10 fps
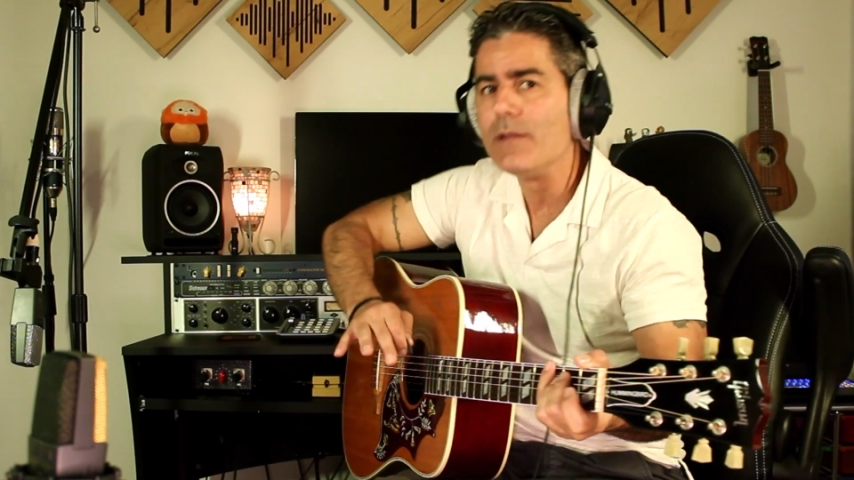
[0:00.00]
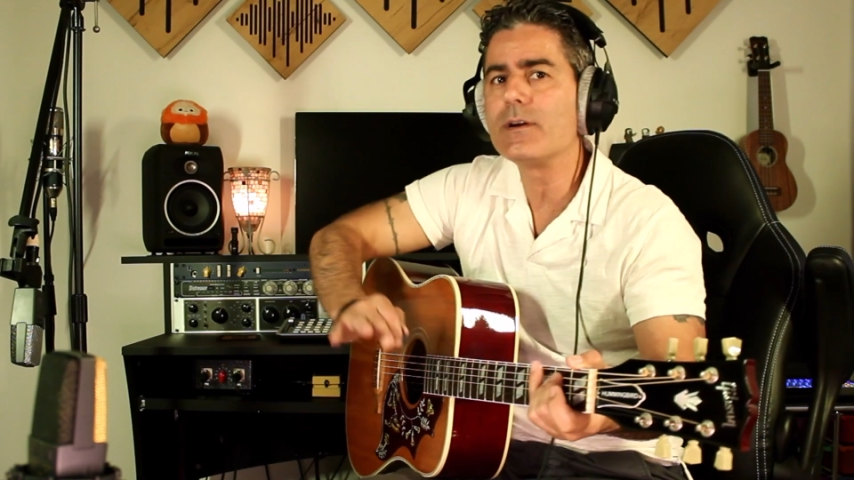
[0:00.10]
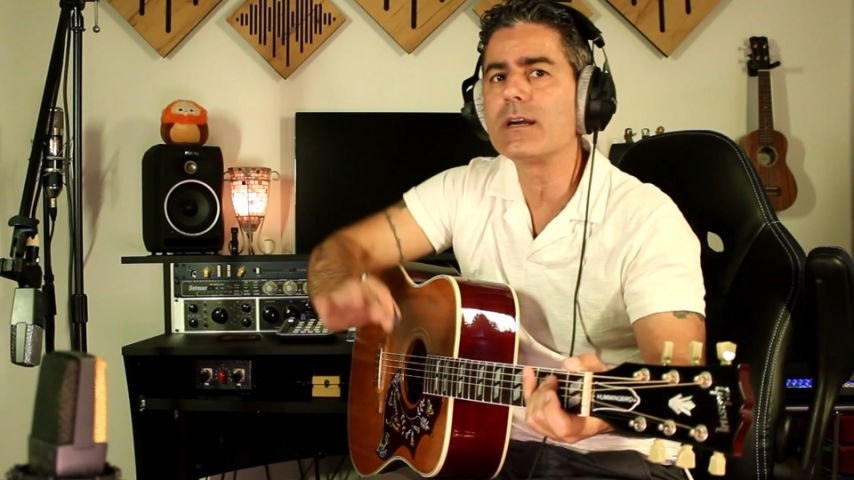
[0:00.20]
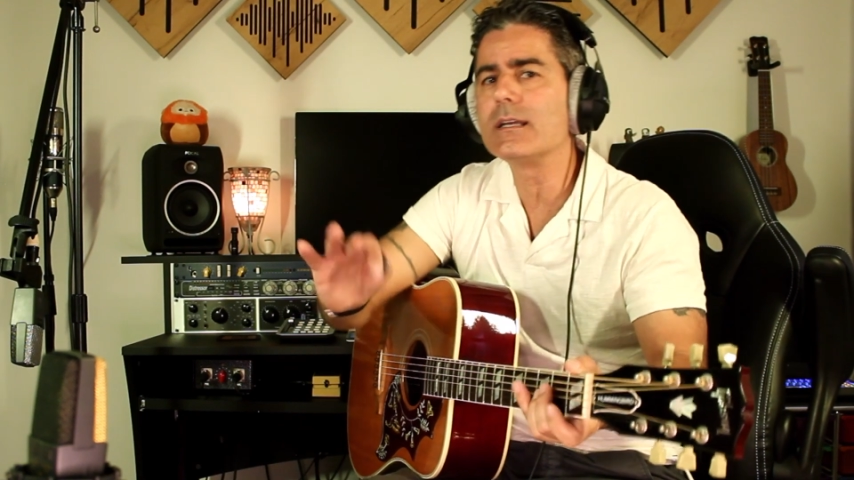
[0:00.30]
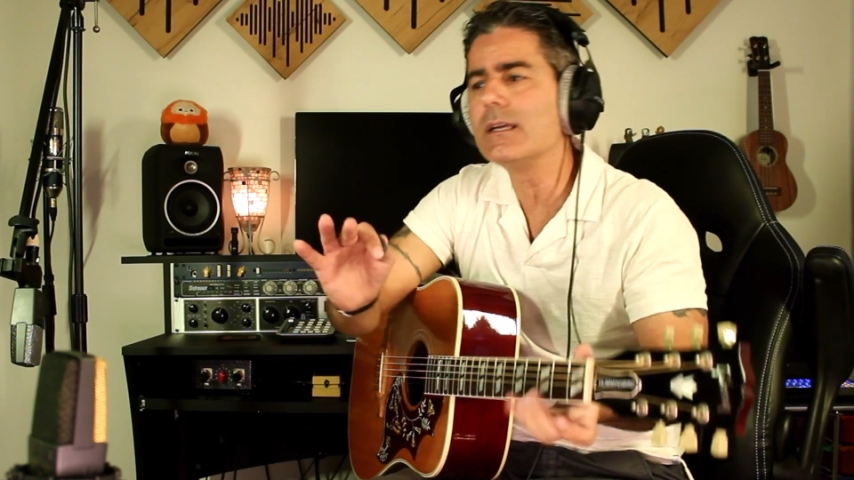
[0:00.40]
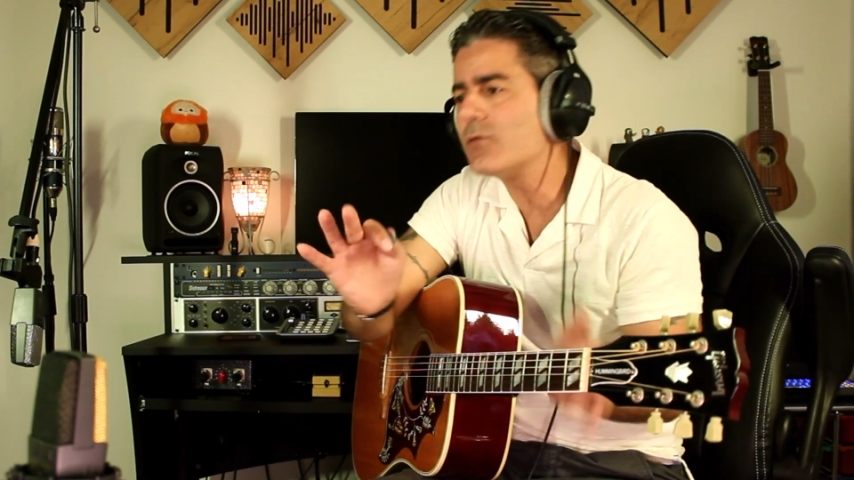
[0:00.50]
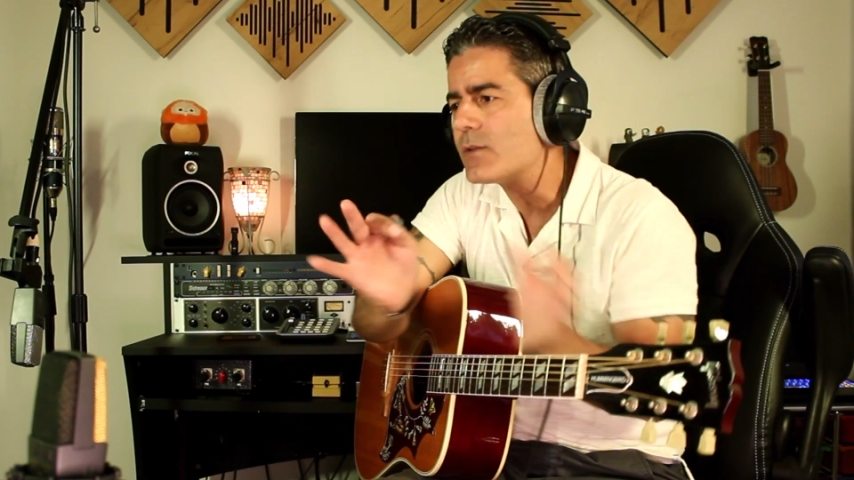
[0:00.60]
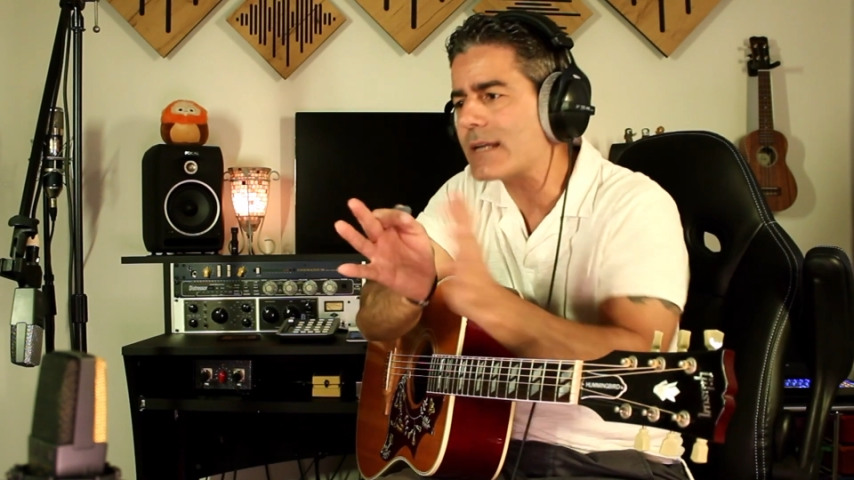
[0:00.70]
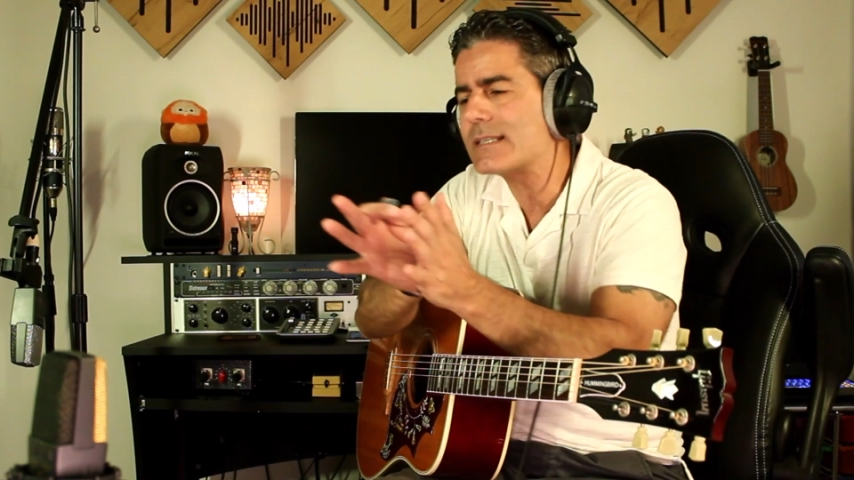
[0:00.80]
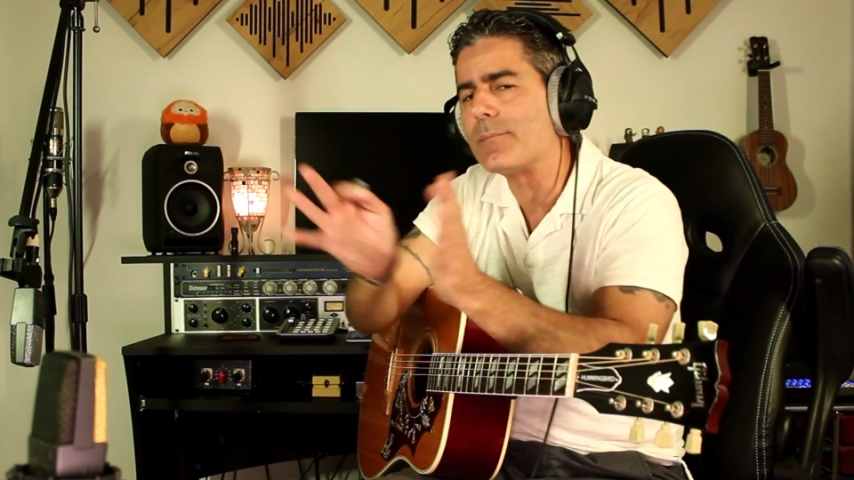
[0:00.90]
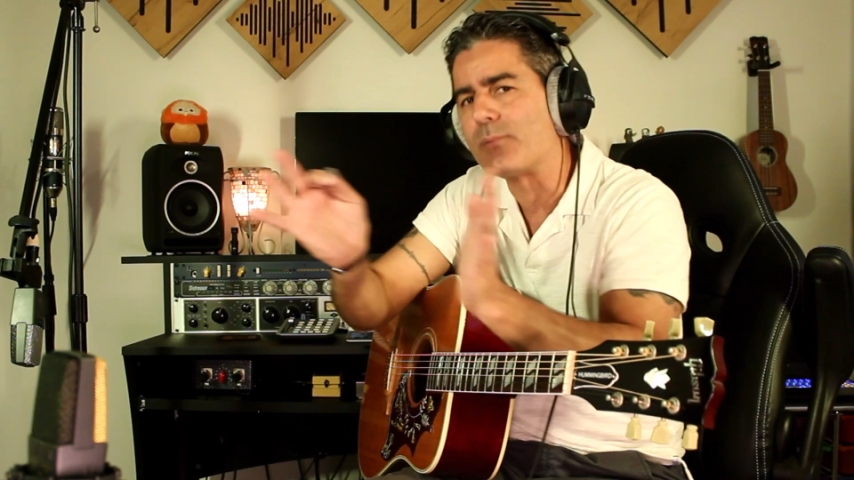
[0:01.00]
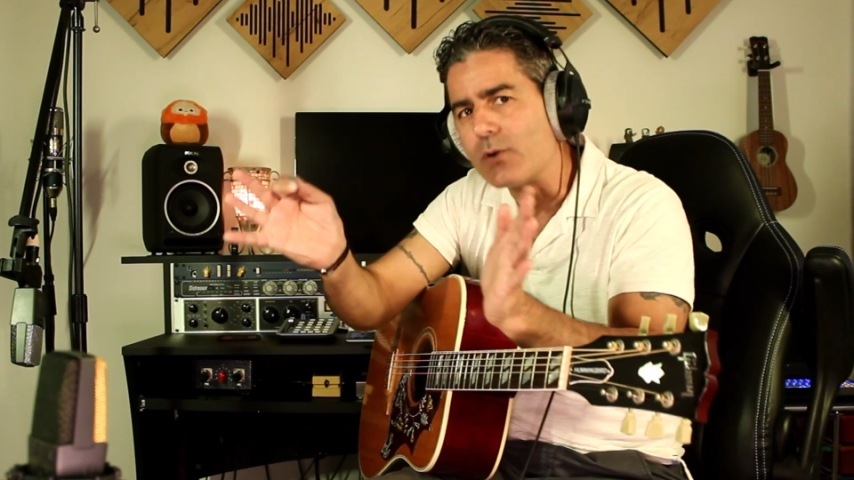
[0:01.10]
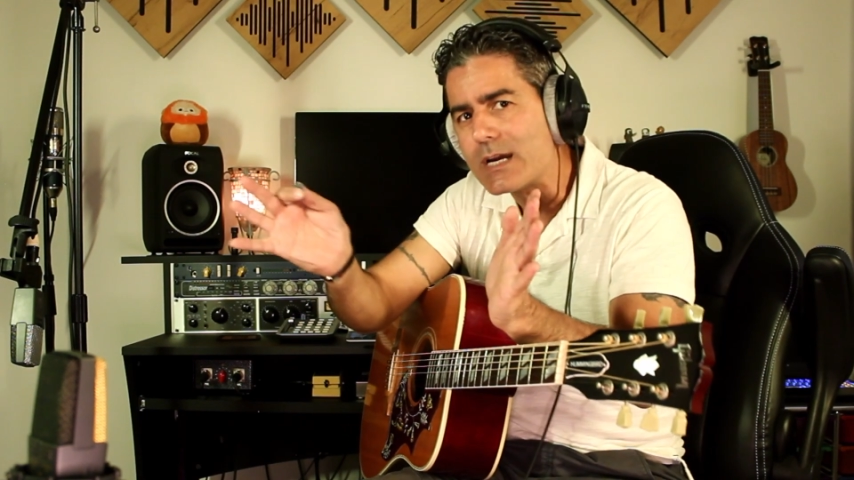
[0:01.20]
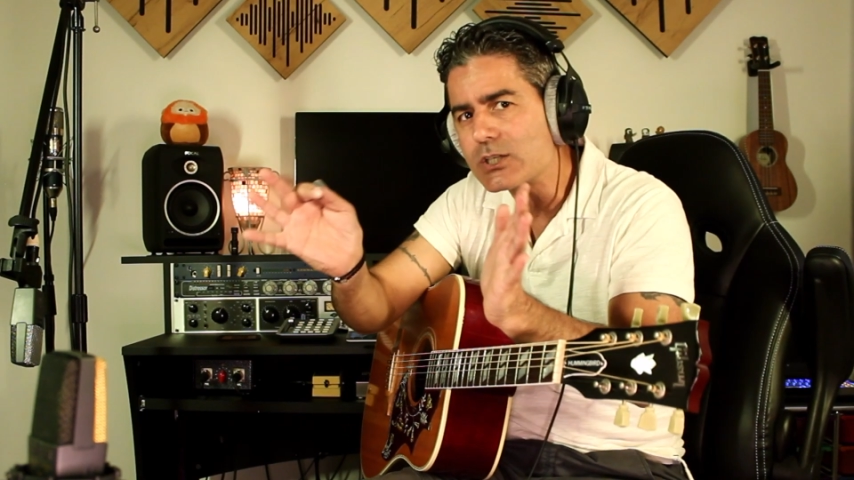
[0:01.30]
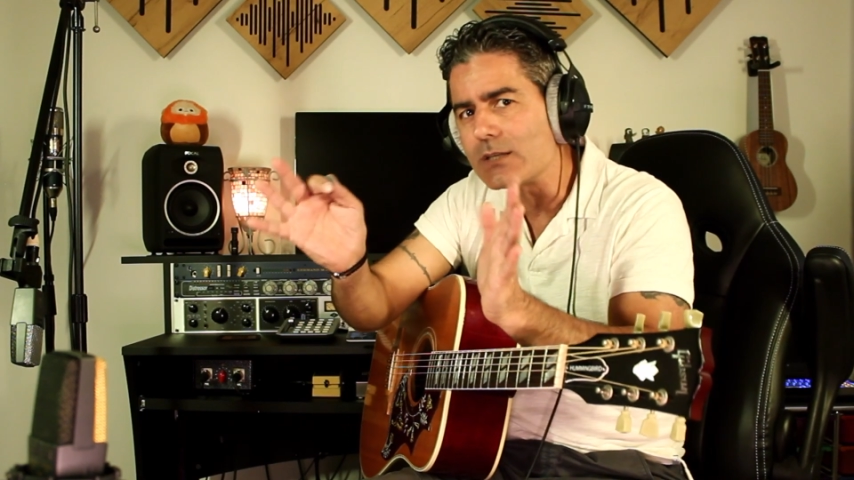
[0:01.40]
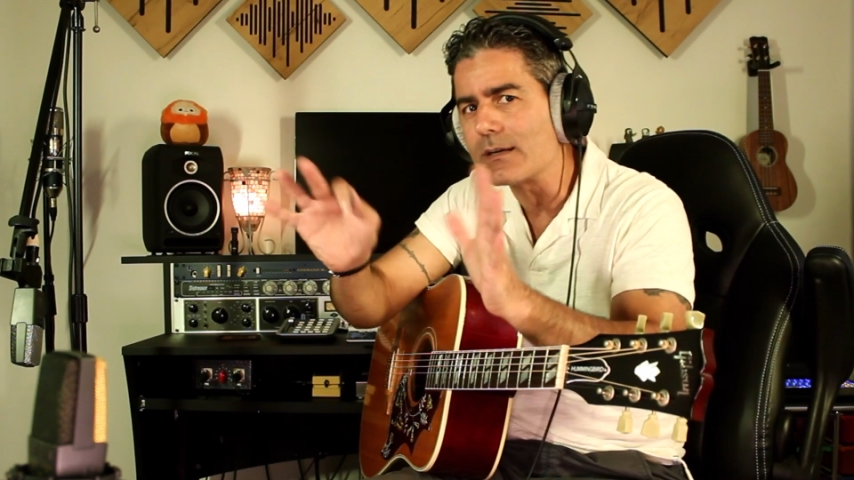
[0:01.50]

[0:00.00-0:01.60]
they're going to give you that separation.